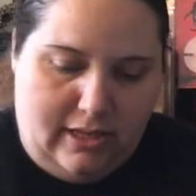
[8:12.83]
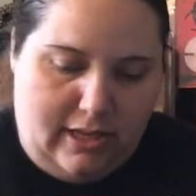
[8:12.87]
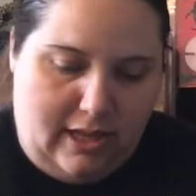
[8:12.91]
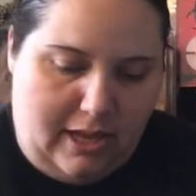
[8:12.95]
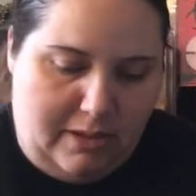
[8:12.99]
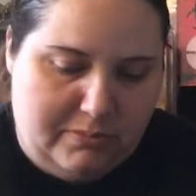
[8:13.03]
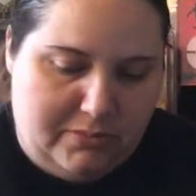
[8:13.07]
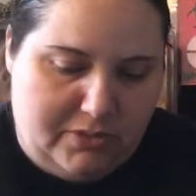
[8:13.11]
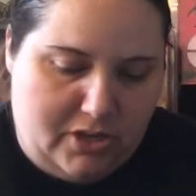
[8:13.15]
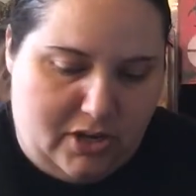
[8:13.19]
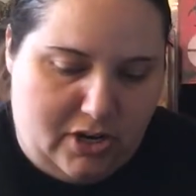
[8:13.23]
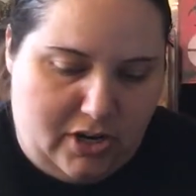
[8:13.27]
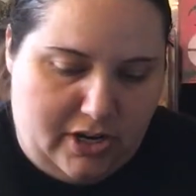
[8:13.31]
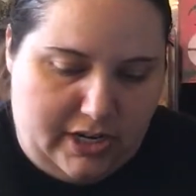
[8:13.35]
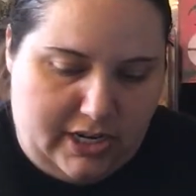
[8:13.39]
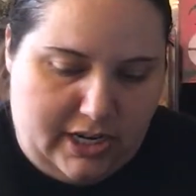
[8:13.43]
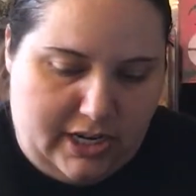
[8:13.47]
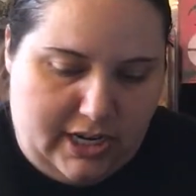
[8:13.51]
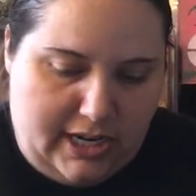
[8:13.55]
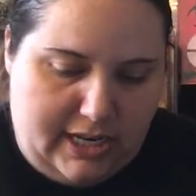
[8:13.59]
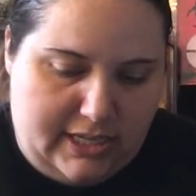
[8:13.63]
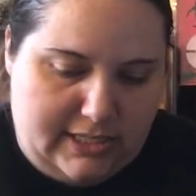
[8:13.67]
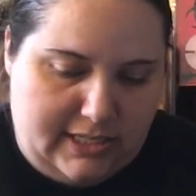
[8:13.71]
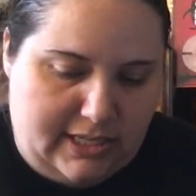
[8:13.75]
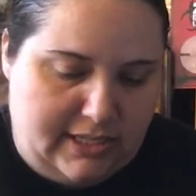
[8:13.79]
I'm sorry,
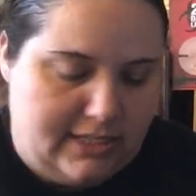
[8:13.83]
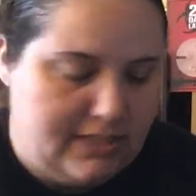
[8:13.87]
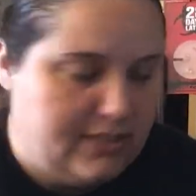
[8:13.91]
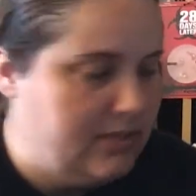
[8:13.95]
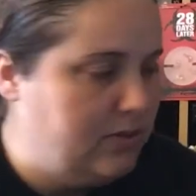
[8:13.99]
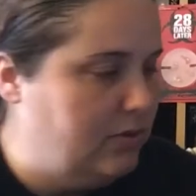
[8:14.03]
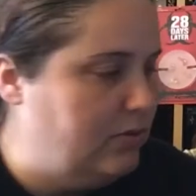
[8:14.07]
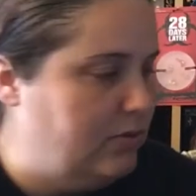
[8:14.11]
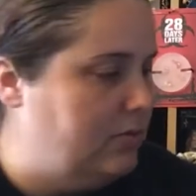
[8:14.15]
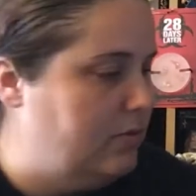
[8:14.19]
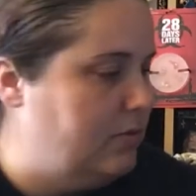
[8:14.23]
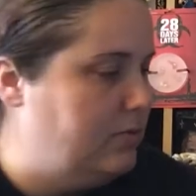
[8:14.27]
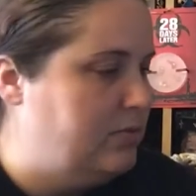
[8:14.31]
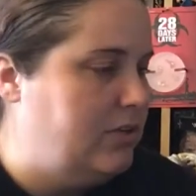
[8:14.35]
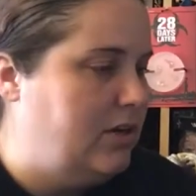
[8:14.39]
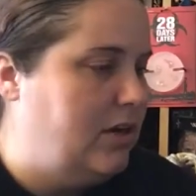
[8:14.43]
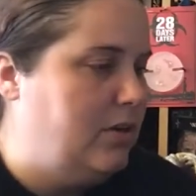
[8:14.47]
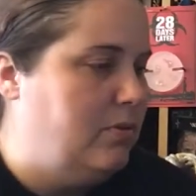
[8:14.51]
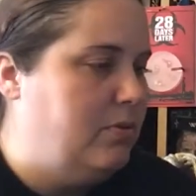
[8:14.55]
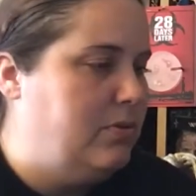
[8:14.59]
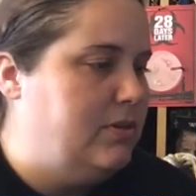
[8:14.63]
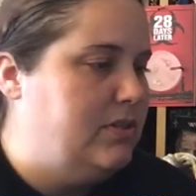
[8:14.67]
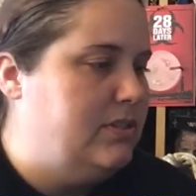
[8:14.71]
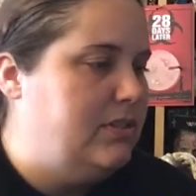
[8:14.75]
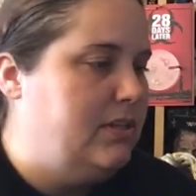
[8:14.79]
guys. I just don't know
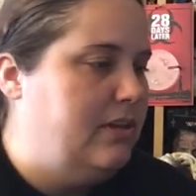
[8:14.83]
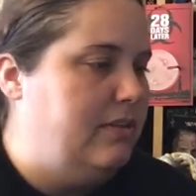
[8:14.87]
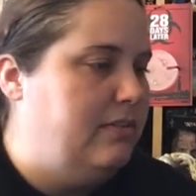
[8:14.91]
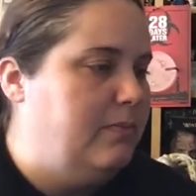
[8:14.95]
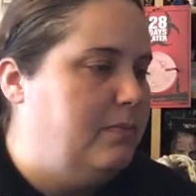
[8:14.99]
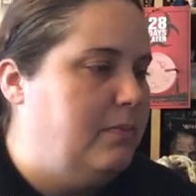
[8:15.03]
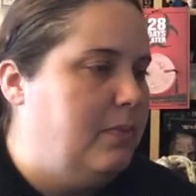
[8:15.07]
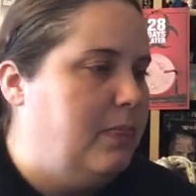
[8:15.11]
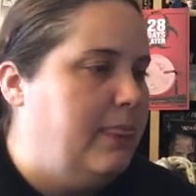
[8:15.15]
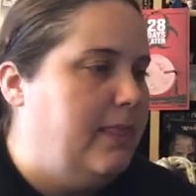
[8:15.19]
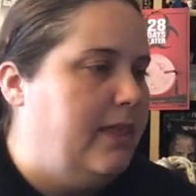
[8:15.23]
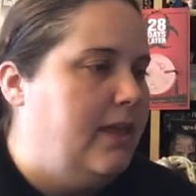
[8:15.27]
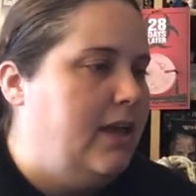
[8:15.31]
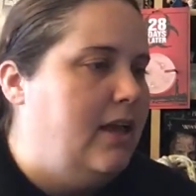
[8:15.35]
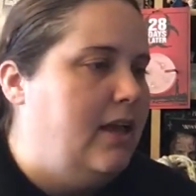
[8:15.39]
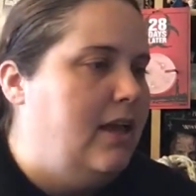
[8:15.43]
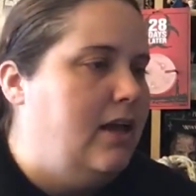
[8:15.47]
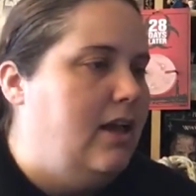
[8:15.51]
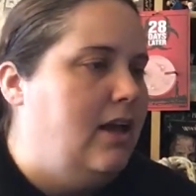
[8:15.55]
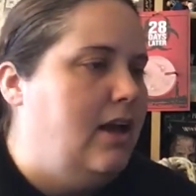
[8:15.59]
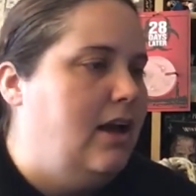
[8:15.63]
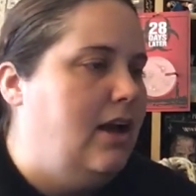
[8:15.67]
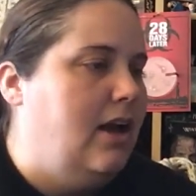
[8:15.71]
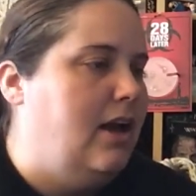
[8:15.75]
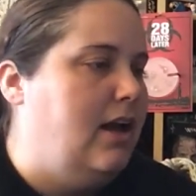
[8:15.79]
Star Wars stuff
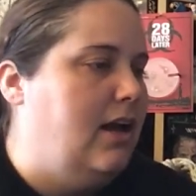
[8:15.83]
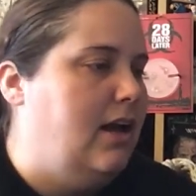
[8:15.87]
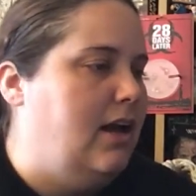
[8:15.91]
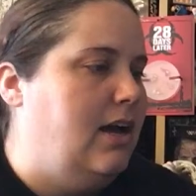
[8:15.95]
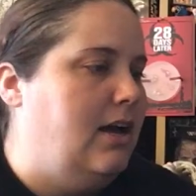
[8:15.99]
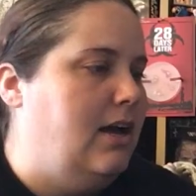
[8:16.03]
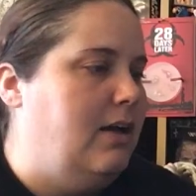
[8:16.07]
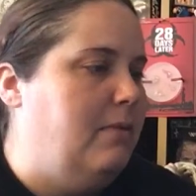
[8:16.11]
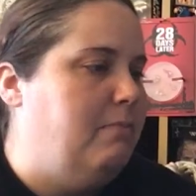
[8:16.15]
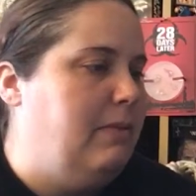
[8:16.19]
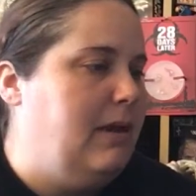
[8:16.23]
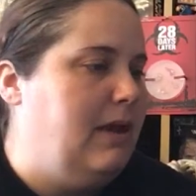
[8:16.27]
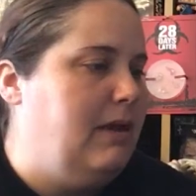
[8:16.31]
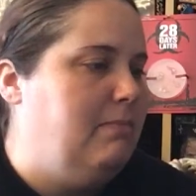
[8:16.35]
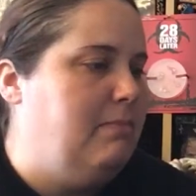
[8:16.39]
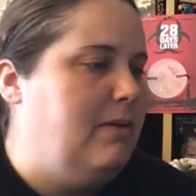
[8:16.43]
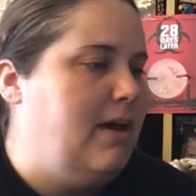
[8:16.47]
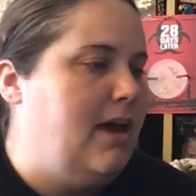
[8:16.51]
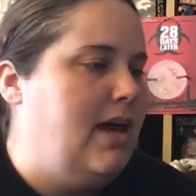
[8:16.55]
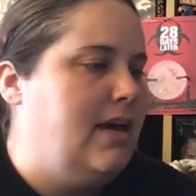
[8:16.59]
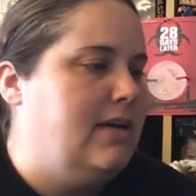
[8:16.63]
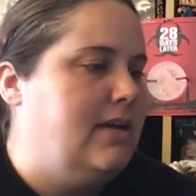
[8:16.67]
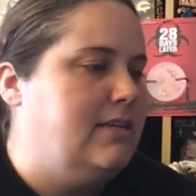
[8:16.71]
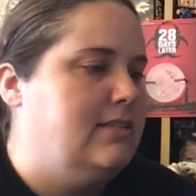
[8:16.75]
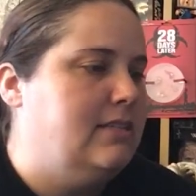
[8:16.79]
um, BAM
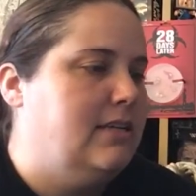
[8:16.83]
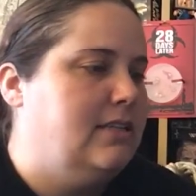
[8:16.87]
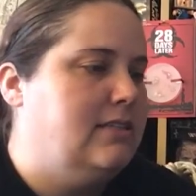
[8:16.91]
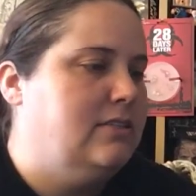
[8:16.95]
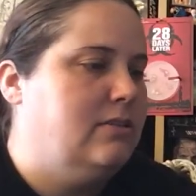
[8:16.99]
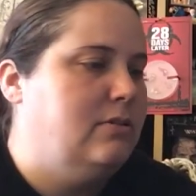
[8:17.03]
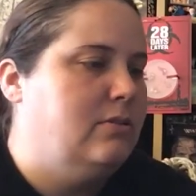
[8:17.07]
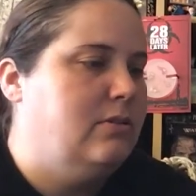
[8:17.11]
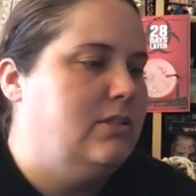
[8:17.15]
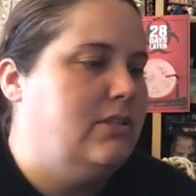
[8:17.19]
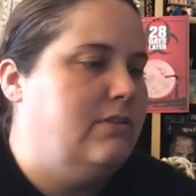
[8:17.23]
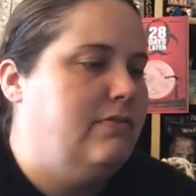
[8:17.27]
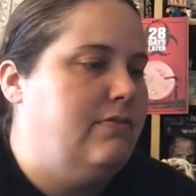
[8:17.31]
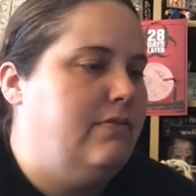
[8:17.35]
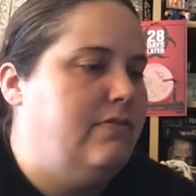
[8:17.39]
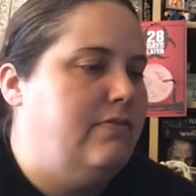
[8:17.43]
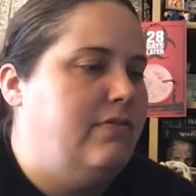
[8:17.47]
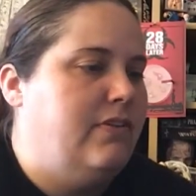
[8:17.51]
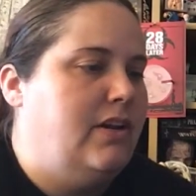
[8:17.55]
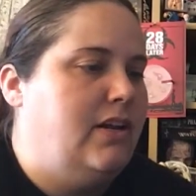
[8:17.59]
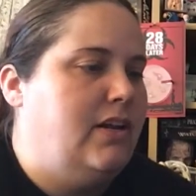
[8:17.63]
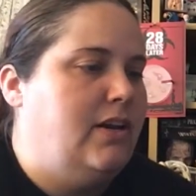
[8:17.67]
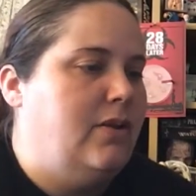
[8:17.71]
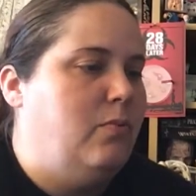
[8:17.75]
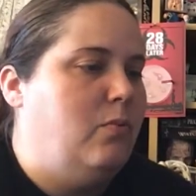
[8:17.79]
Box exclusive
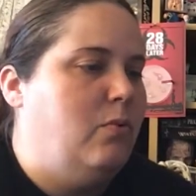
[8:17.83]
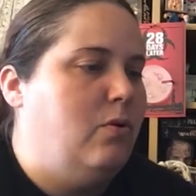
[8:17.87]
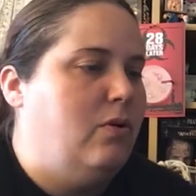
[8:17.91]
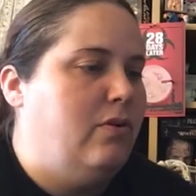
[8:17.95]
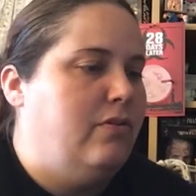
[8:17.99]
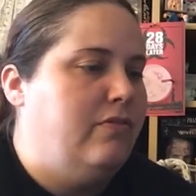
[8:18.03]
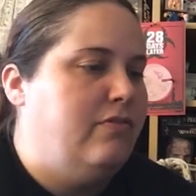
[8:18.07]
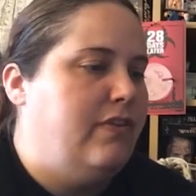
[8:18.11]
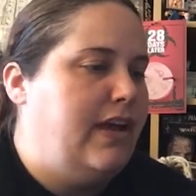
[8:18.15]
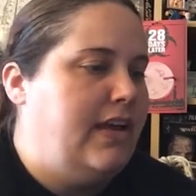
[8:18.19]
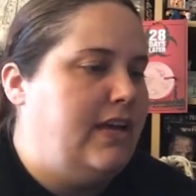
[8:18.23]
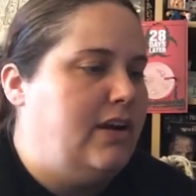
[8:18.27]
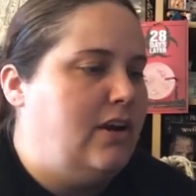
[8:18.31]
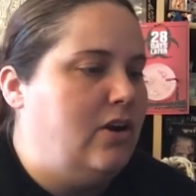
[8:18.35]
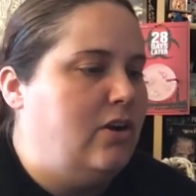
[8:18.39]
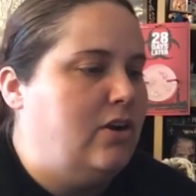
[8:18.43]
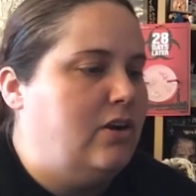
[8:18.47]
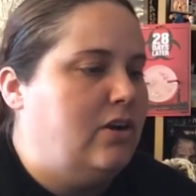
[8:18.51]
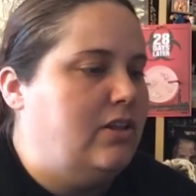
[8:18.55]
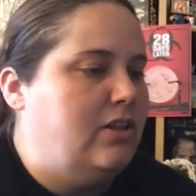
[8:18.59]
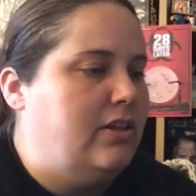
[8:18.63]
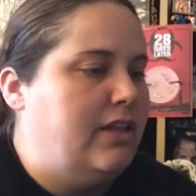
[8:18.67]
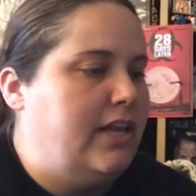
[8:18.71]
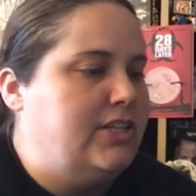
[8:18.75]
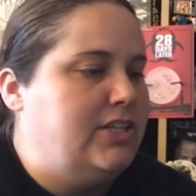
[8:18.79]
Infinity War fan art
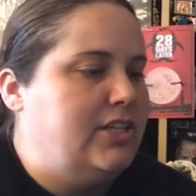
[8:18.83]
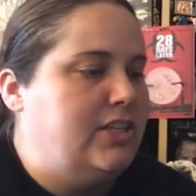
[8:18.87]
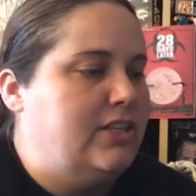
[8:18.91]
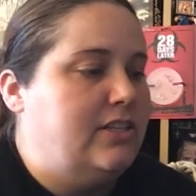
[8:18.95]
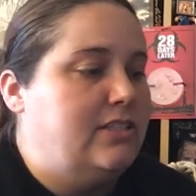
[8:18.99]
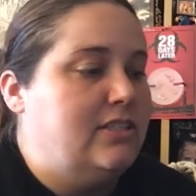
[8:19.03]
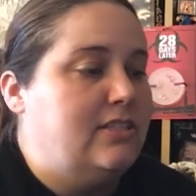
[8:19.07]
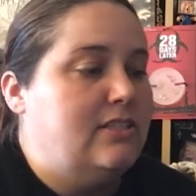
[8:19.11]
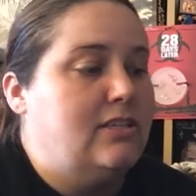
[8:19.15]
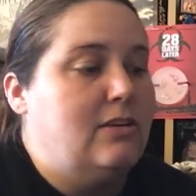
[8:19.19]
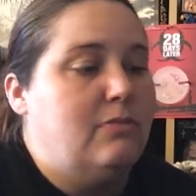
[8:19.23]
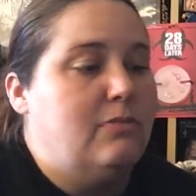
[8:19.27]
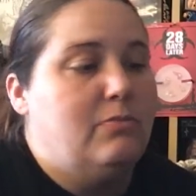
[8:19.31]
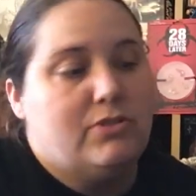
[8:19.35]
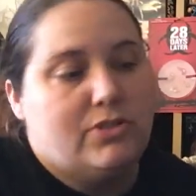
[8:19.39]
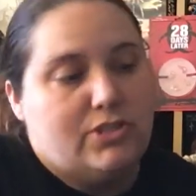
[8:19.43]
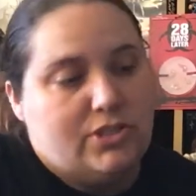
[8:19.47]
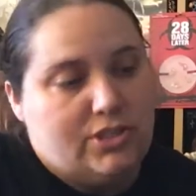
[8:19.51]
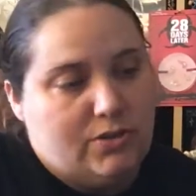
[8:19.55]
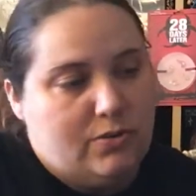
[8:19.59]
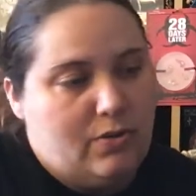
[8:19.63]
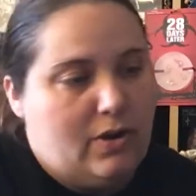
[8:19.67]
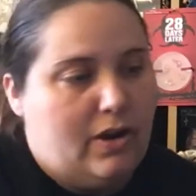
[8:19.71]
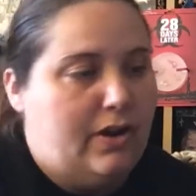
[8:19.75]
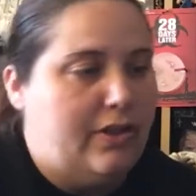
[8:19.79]
collection. This is number
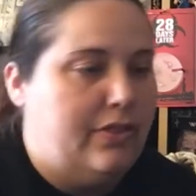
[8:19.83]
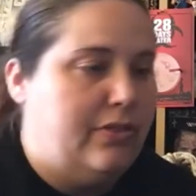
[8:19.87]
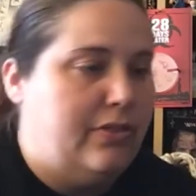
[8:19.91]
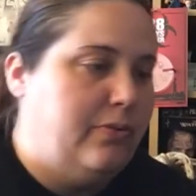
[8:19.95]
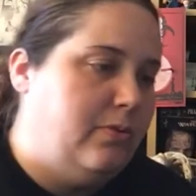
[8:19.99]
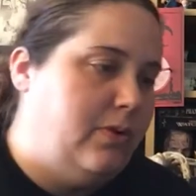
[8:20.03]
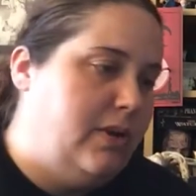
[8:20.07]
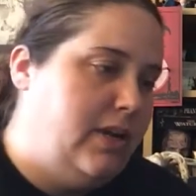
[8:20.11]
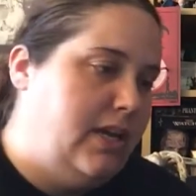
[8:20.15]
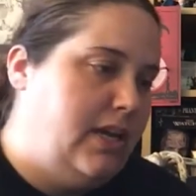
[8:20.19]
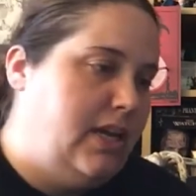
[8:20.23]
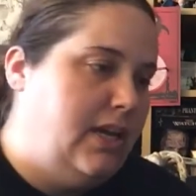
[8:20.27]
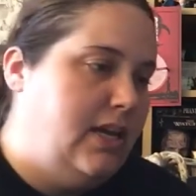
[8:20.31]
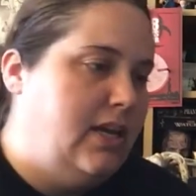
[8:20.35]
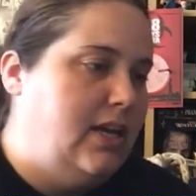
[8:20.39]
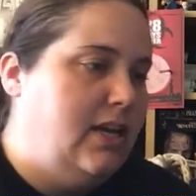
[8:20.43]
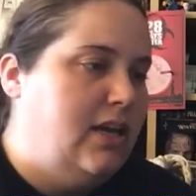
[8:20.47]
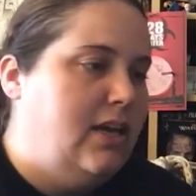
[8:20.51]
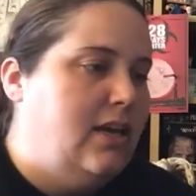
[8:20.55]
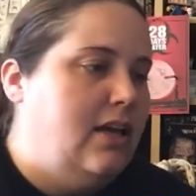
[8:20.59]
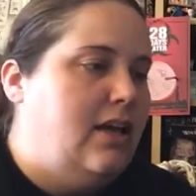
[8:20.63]
two out of three.